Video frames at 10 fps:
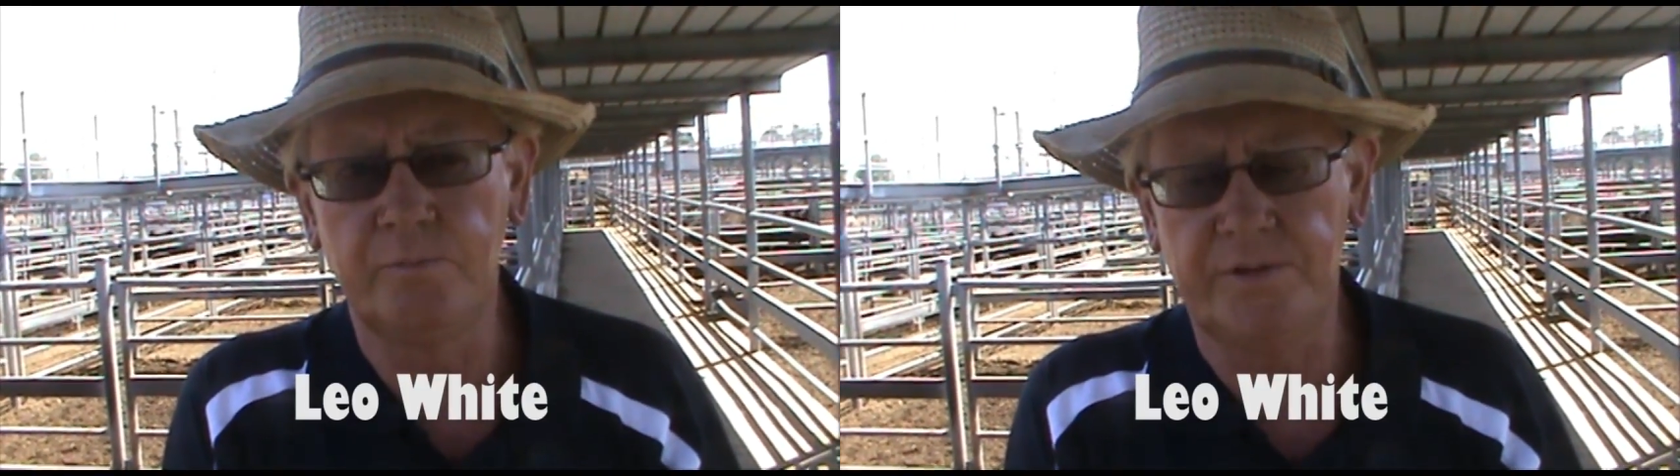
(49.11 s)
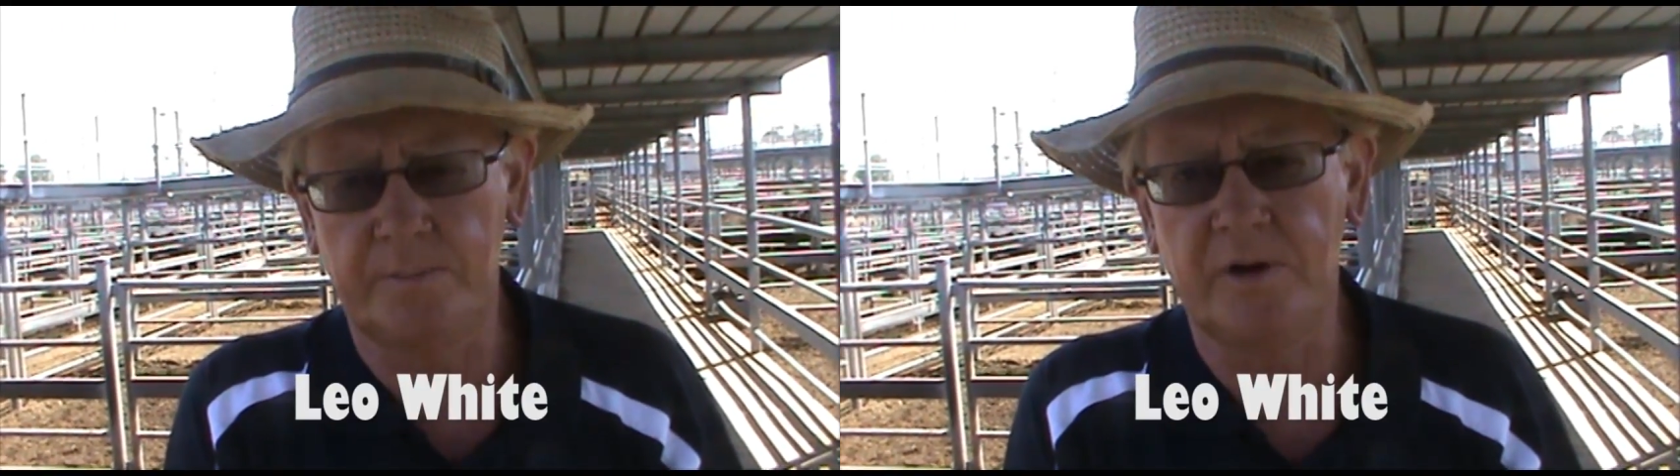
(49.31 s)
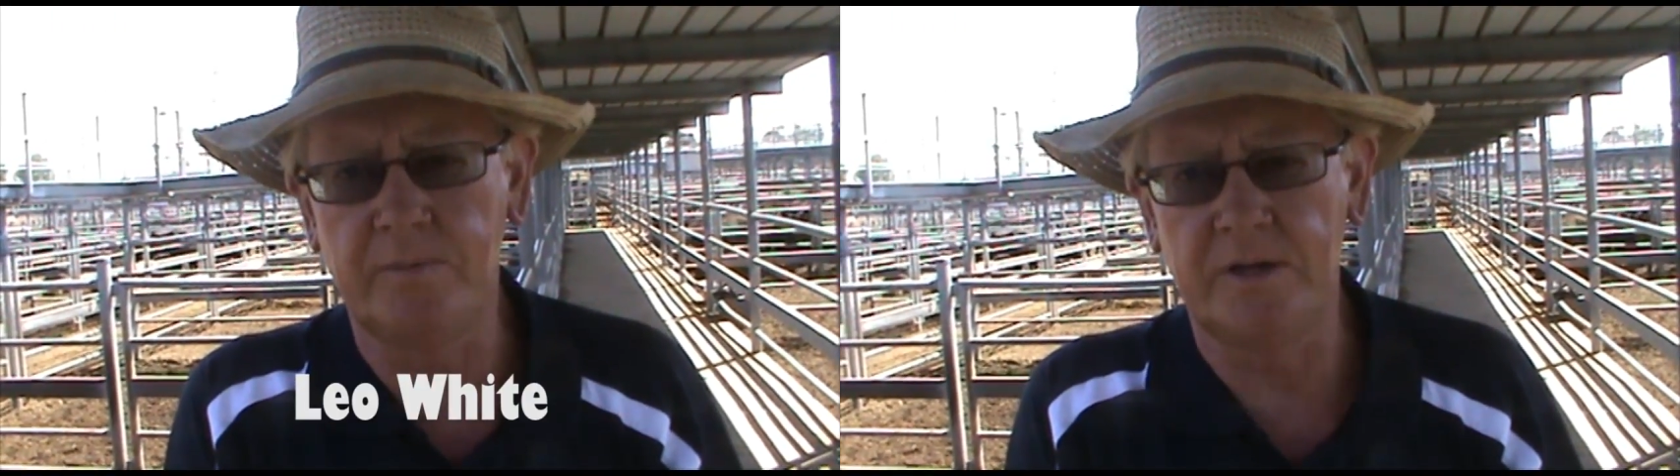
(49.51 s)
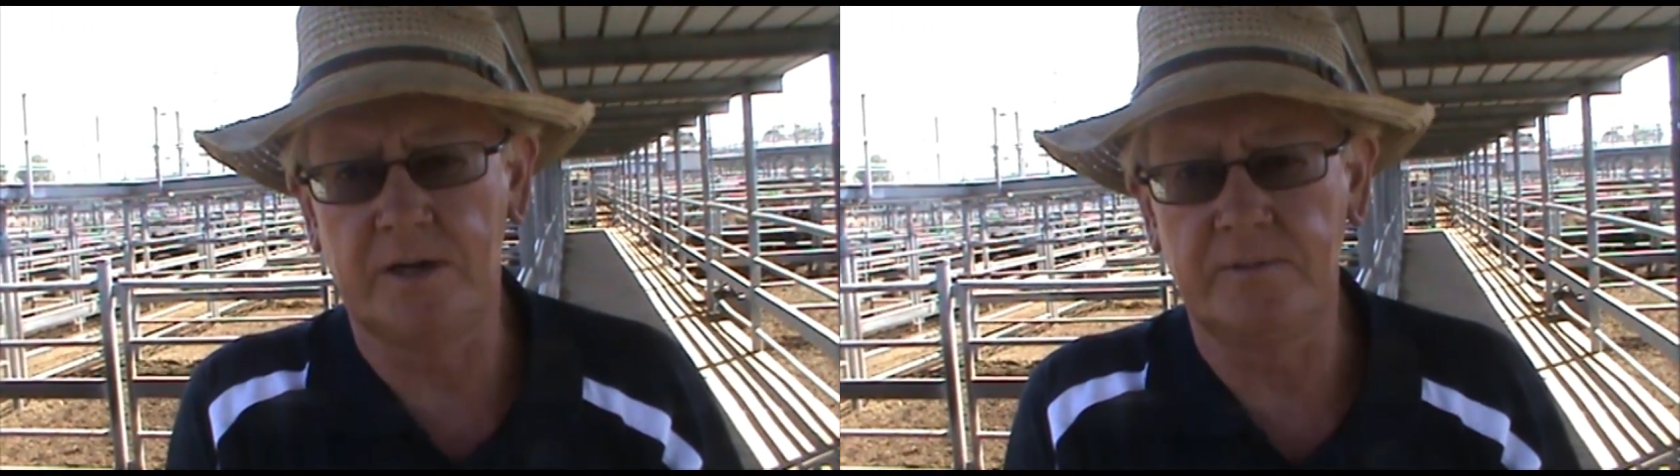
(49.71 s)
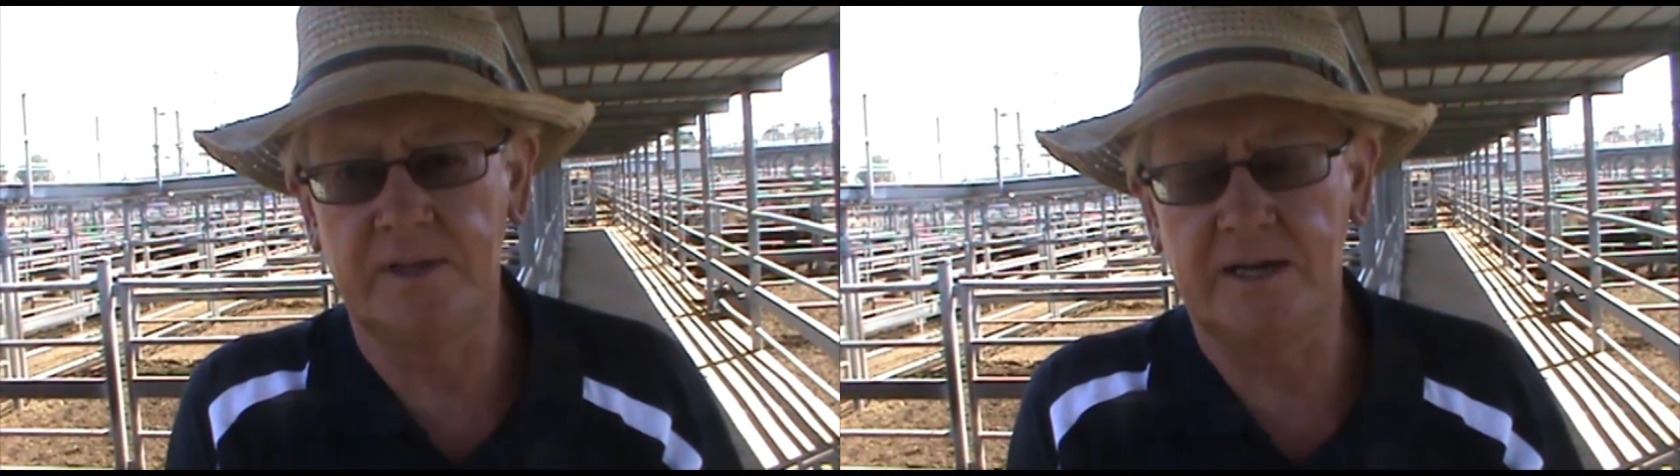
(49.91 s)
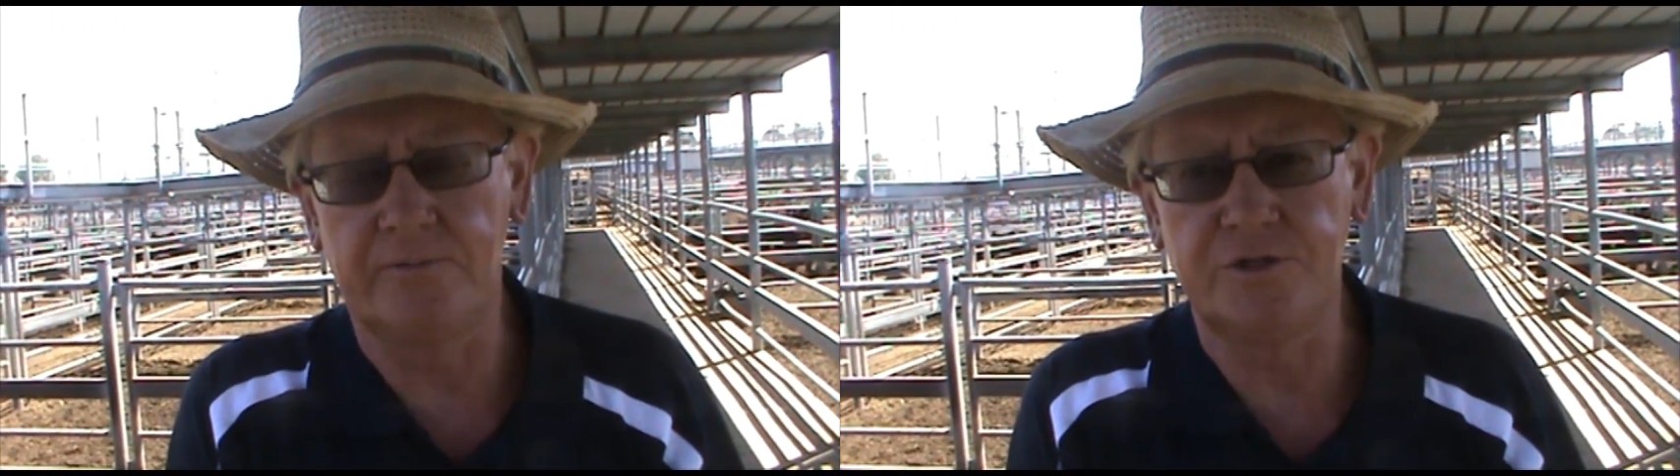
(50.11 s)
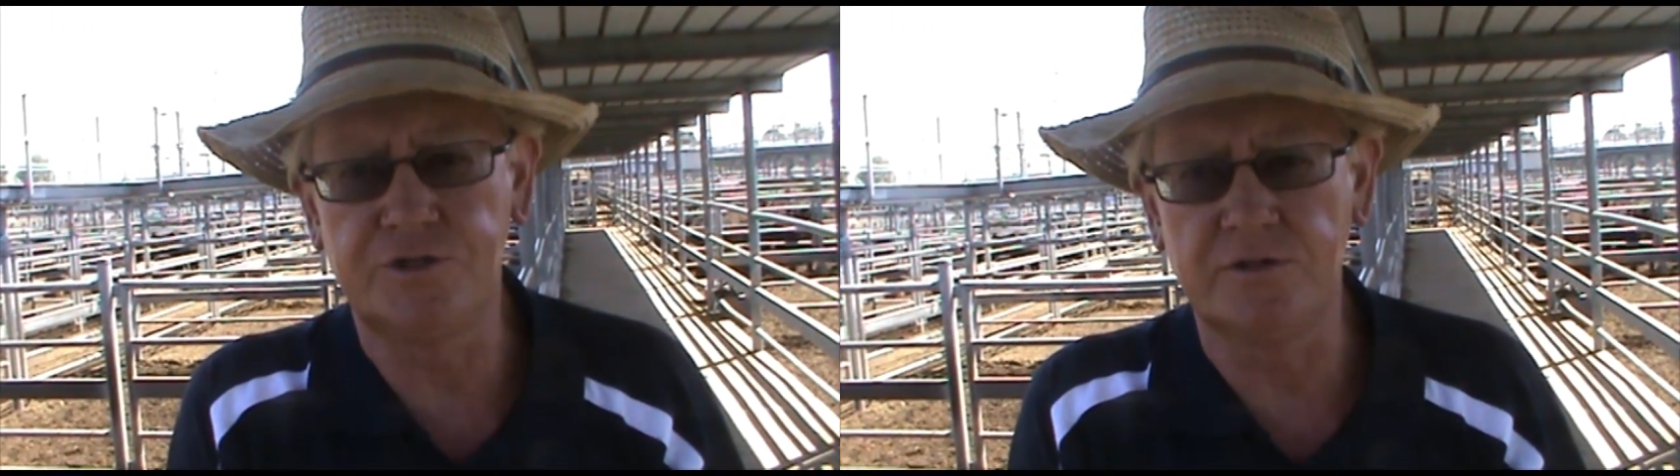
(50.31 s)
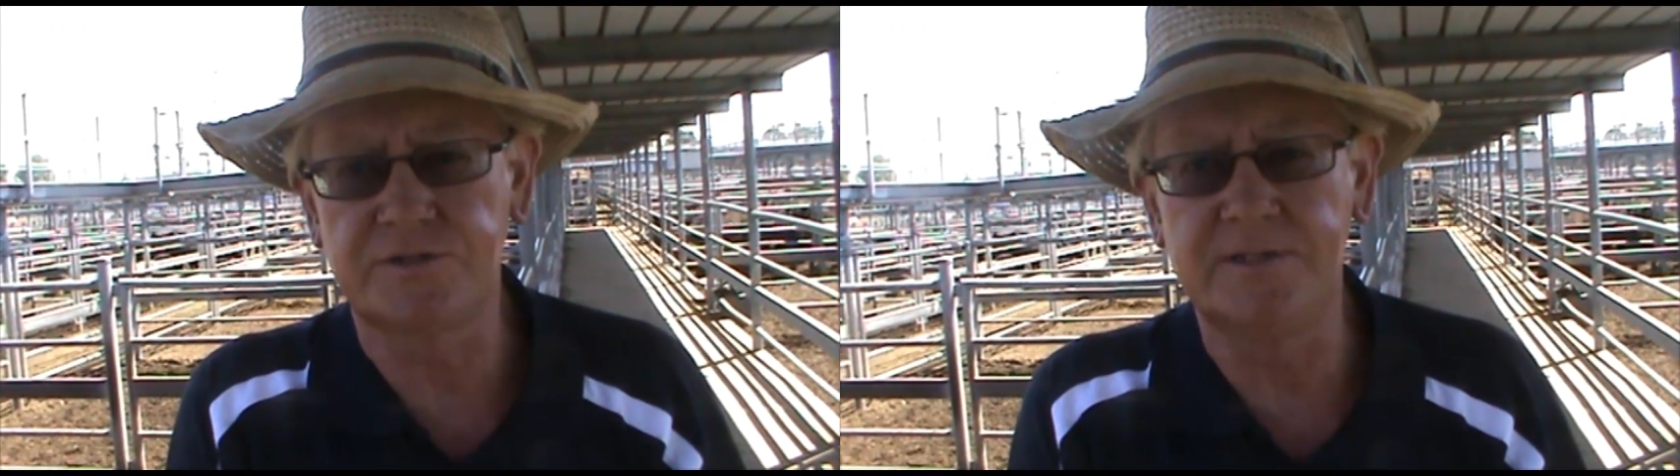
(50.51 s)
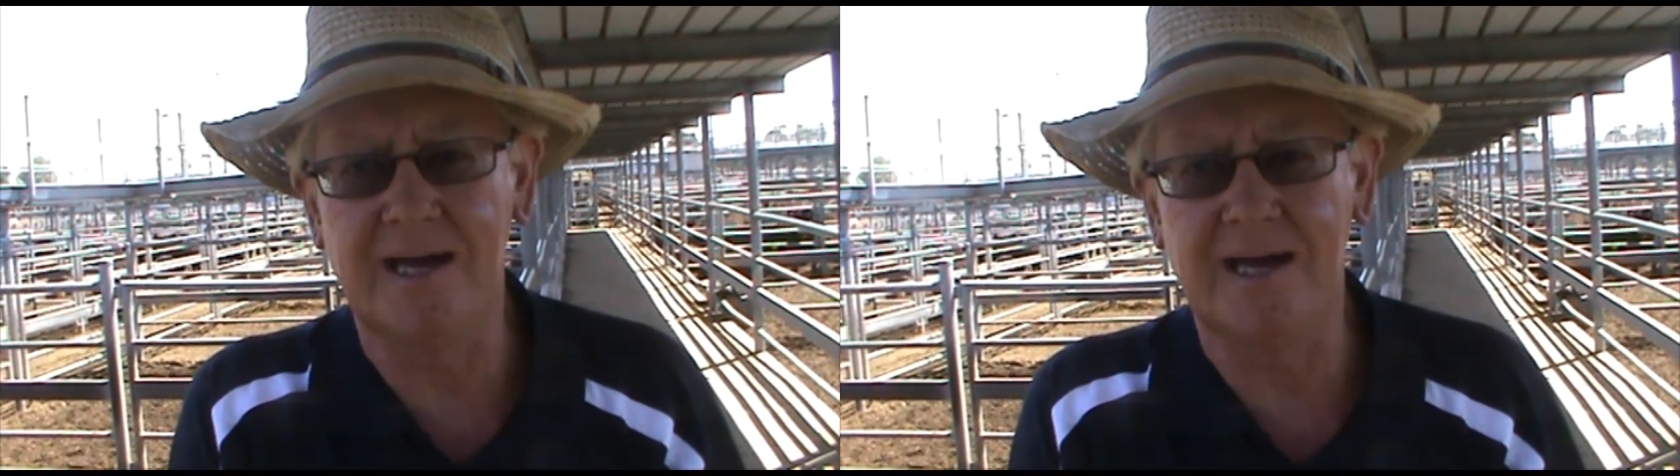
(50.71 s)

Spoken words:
with probably a reduced